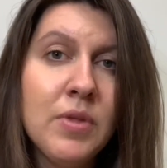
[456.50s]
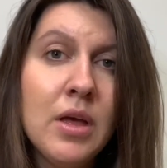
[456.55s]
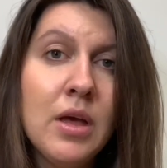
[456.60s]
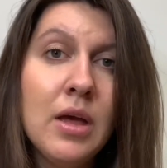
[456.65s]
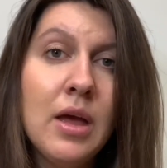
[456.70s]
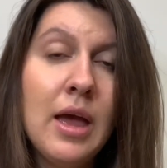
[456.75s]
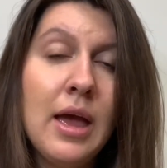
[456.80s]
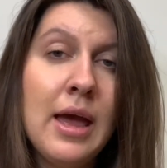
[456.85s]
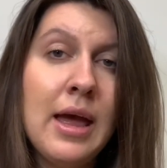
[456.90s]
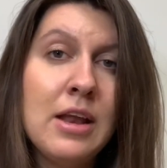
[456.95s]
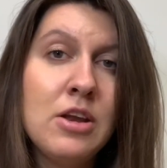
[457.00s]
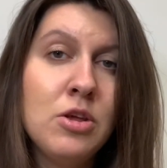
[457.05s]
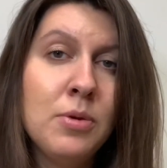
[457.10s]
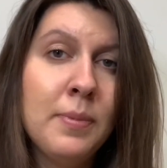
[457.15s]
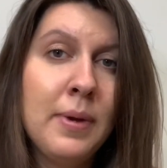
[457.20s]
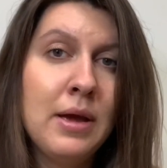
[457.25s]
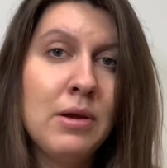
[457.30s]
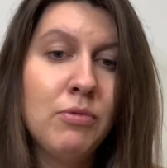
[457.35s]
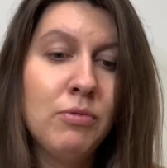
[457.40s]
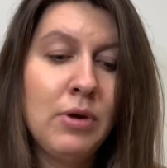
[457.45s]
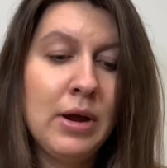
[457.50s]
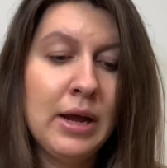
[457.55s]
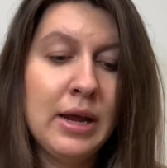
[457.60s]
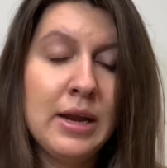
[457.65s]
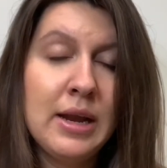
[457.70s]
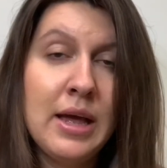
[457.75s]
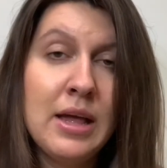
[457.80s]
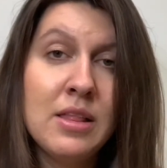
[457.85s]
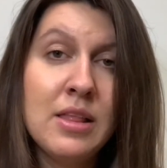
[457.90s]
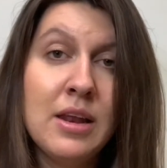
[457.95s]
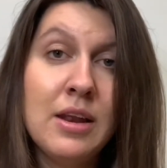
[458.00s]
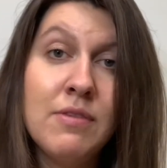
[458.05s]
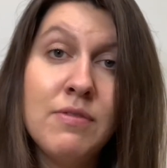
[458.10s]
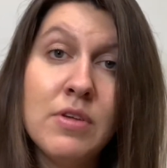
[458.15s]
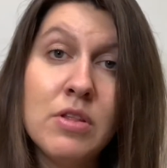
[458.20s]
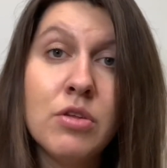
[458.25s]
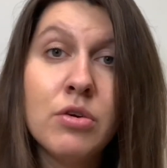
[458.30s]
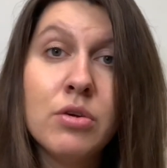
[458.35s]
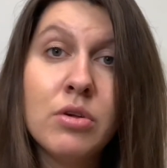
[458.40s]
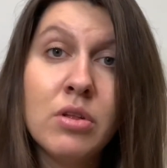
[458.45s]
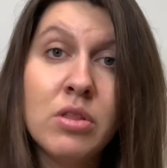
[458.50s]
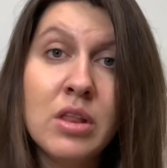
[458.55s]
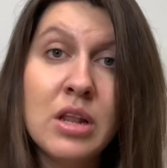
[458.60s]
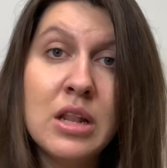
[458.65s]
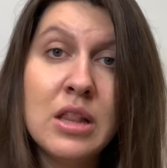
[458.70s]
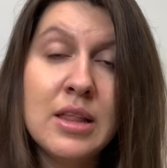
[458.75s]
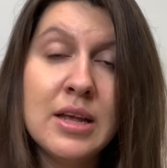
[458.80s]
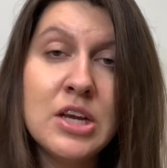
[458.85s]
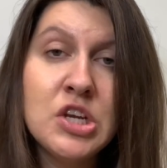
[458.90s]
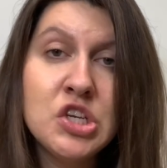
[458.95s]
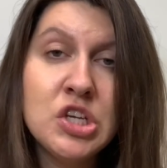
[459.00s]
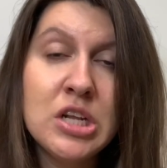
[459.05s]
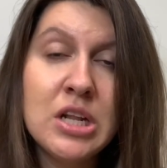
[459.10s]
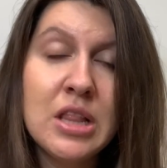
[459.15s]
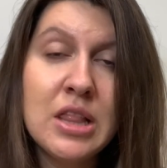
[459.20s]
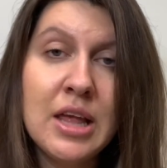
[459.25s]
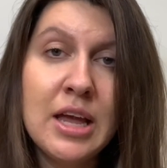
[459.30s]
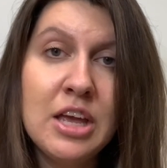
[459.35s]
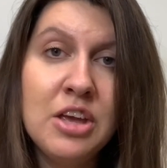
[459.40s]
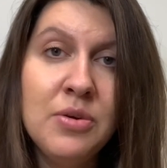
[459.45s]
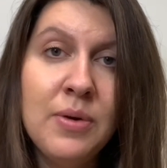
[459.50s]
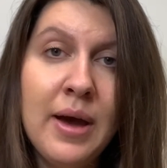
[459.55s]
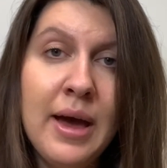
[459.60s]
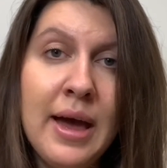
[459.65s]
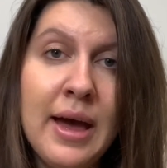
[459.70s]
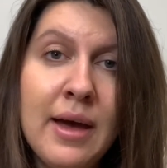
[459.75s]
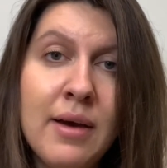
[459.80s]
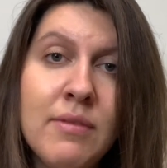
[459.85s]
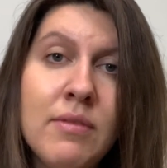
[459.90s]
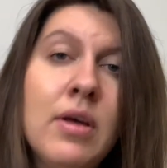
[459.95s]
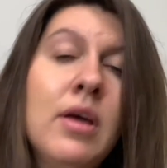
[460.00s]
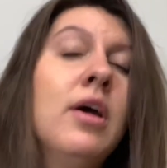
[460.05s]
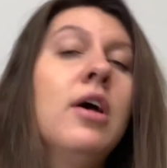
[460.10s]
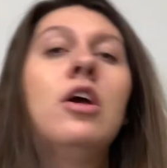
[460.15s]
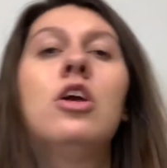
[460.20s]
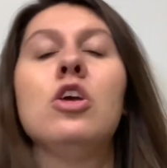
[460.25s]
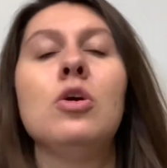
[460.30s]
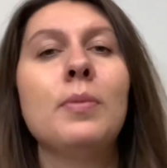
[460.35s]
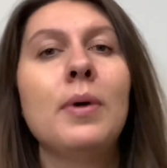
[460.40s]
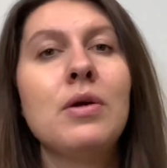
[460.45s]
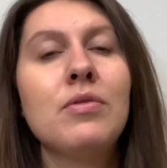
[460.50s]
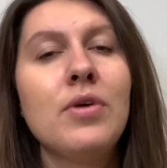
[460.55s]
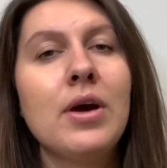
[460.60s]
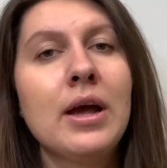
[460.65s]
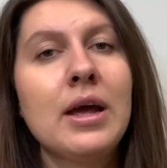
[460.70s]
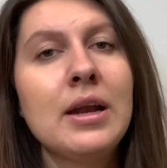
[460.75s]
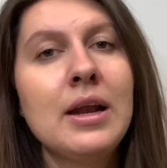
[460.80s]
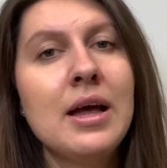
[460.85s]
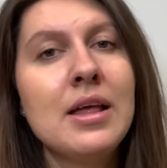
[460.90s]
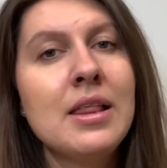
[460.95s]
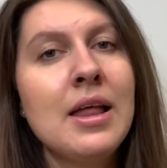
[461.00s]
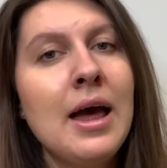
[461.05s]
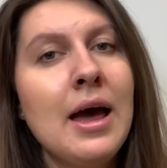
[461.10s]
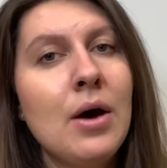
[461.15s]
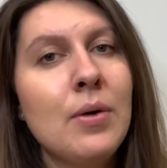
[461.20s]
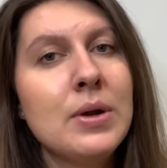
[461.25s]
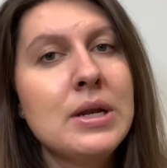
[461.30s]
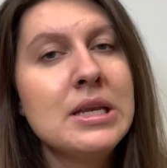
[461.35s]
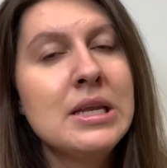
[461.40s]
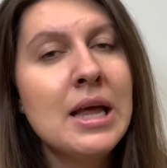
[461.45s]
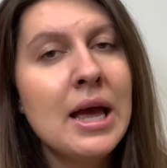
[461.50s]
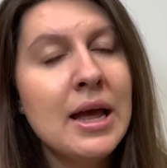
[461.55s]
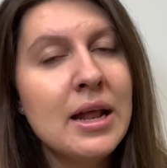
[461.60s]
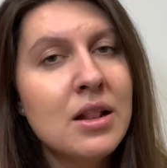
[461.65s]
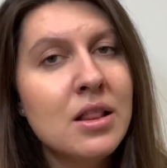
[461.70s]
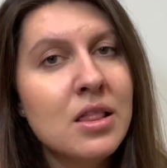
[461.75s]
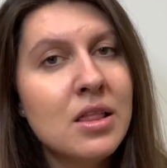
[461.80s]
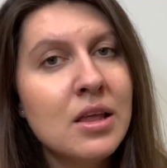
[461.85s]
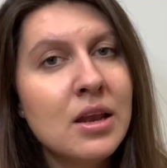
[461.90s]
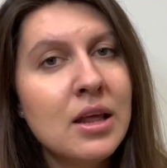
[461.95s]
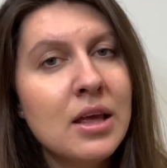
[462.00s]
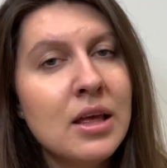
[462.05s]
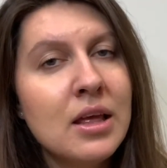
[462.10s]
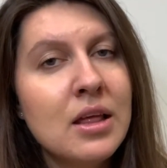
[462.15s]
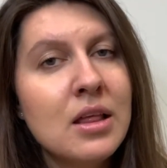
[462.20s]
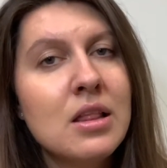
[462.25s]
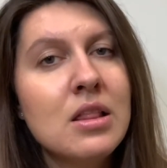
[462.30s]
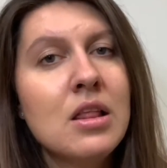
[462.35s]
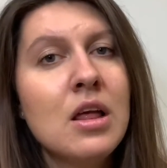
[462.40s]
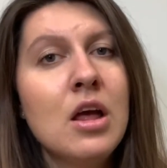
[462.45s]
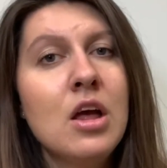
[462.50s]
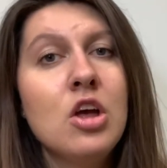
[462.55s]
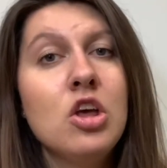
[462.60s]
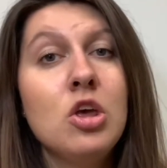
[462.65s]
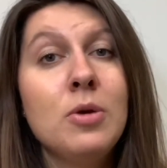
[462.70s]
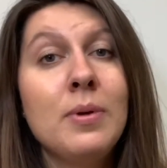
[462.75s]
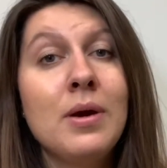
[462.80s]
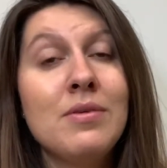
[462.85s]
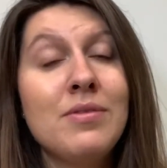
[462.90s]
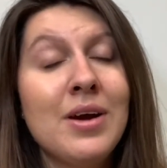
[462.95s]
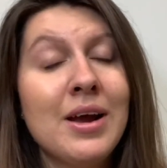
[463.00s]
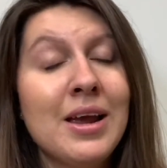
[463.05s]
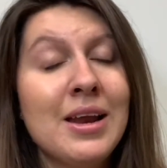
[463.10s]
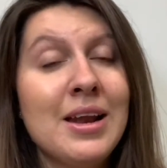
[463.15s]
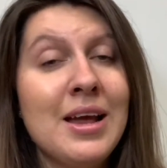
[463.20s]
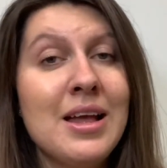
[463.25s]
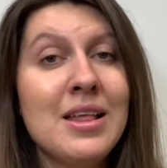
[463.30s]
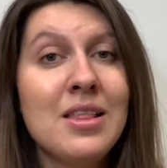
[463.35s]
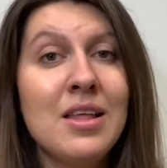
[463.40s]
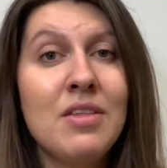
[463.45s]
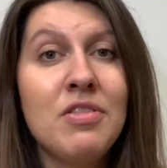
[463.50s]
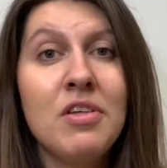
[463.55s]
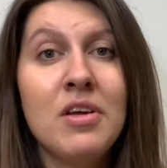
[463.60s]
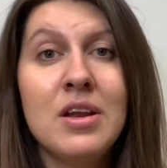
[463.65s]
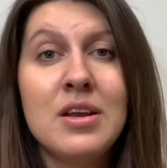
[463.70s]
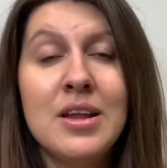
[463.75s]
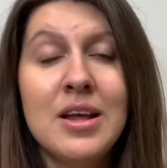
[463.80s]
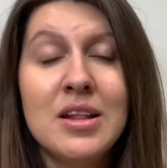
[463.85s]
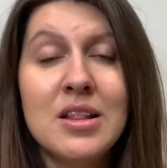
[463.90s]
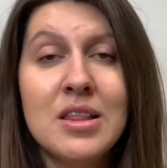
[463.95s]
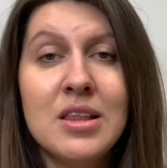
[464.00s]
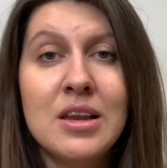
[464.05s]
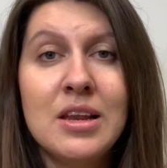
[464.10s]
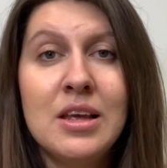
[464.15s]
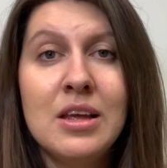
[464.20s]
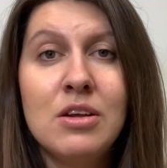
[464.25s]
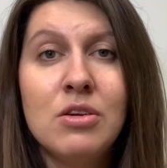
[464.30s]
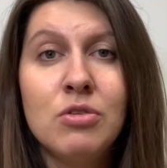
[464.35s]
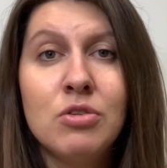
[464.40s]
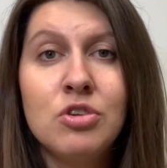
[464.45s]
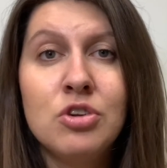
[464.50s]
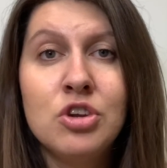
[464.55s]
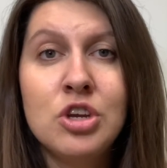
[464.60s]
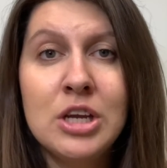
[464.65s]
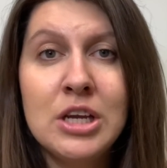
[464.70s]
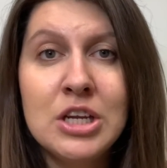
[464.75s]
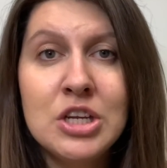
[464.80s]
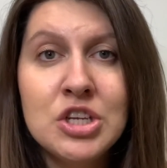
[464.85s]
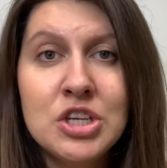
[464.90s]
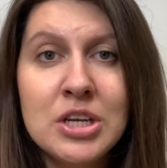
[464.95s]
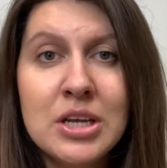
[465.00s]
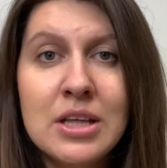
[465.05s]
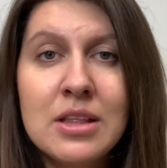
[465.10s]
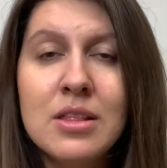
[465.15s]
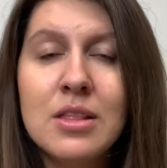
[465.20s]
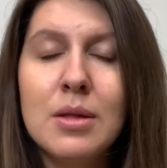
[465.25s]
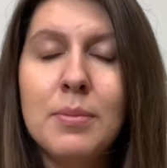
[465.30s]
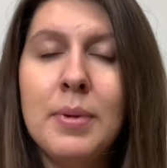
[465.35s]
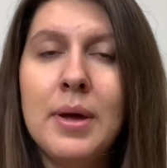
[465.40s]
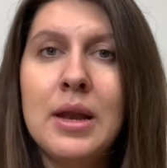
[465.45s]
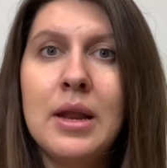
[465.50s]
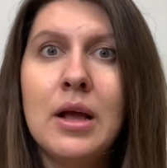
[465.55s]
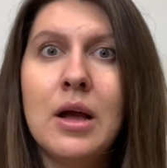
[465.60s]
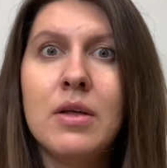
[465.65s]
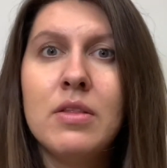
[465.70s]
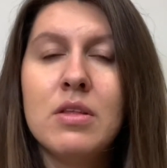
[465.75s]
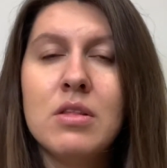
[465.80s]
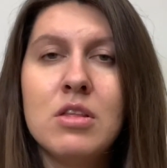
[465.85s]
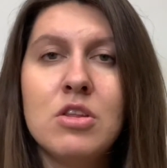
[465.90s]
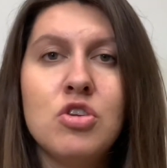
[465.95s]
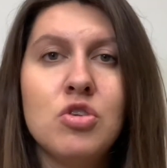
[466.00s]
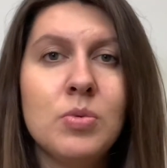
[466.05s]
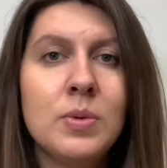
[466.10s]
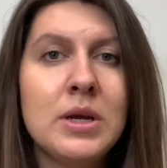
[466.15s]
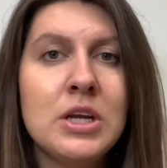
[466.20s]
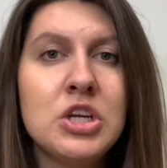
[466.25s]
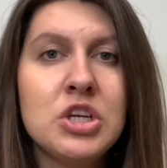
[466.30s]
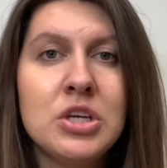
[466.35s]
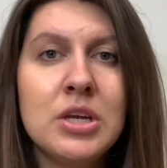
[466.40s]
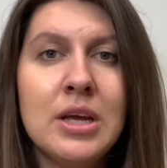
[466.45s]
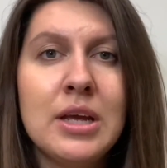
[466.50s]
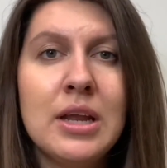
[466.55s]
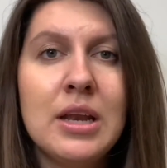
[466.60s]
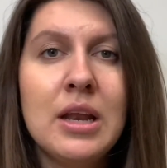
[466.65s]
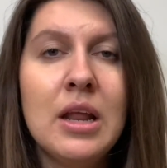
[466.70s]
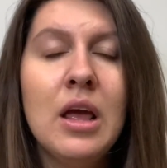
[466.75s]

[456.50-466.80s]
And you might recognize any physical sensations that you have. You might recognize how intense it is. You might recognize that the intensity changes depending on the situation,